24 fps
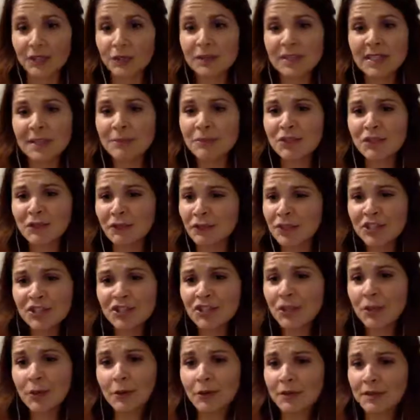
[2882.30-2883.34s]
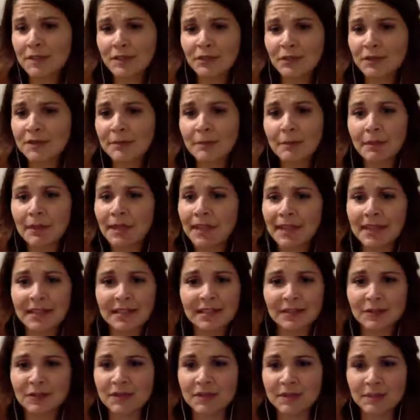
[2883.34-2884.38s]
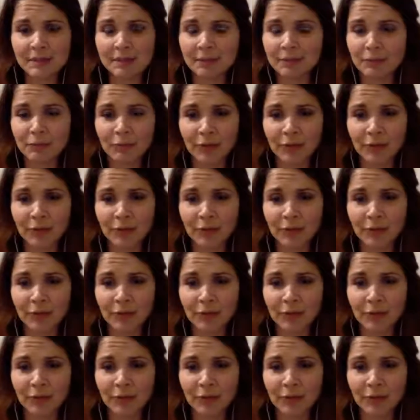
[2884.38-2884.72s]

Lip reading: do some free shows, do some plays, do some